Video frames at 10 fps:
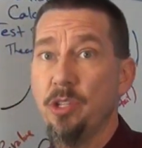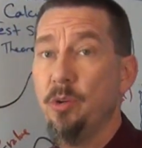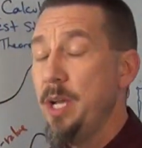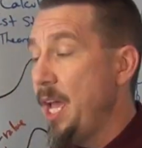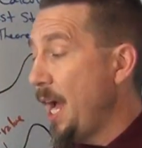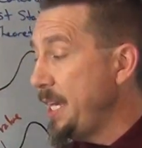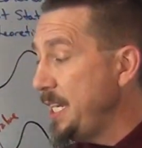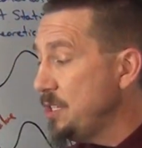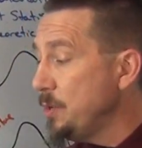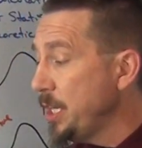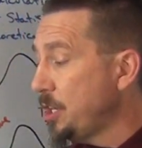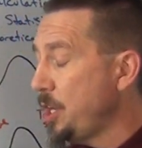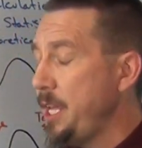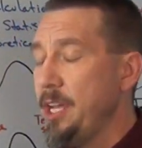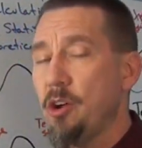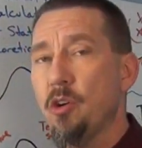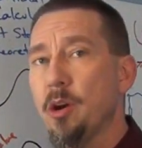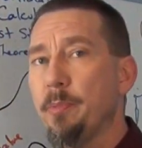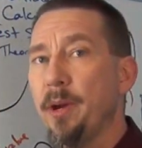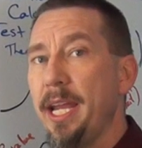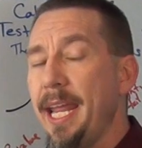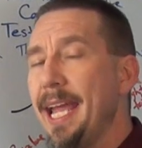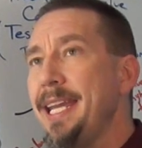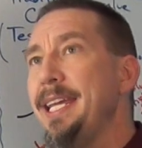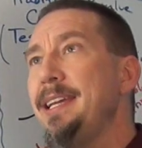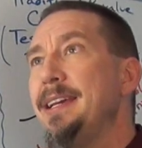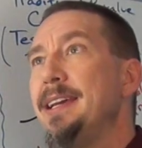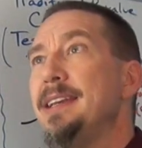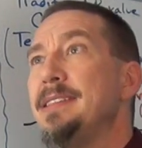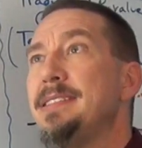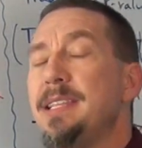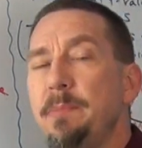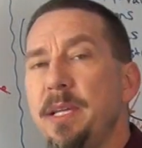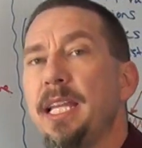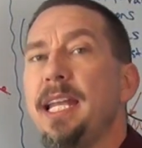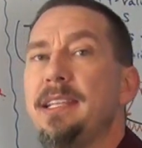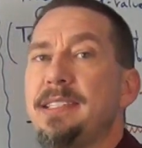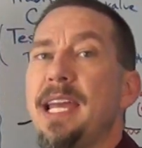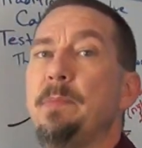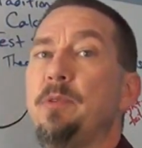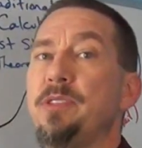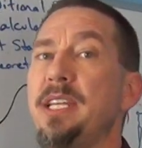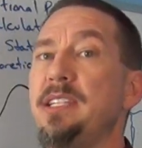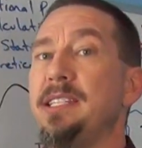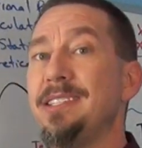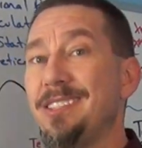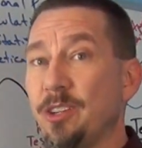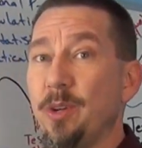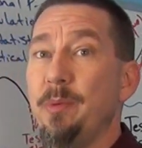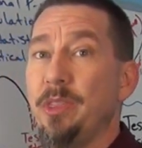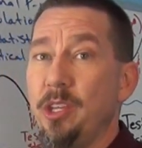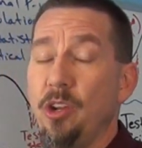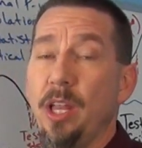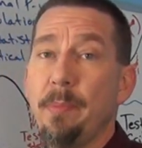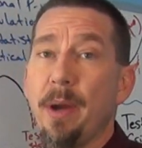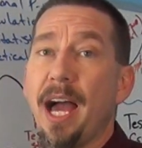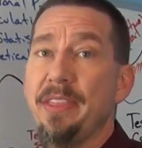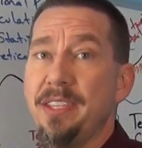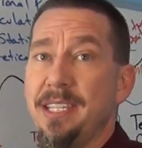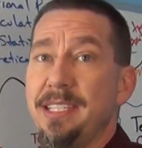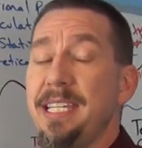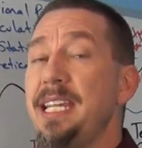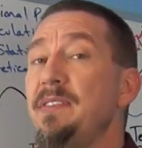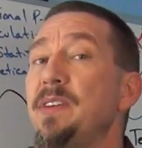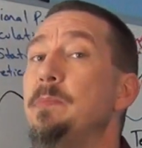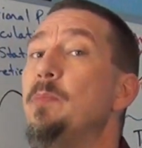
So I need to in incorporate any simulated samples that disagree with the null hypothesis even